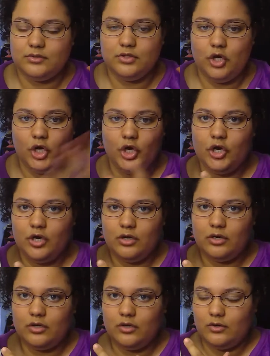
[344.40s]

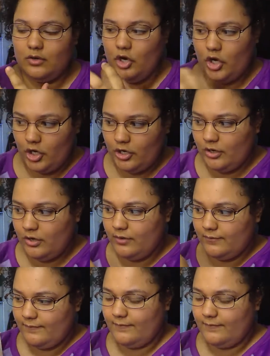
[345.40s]
her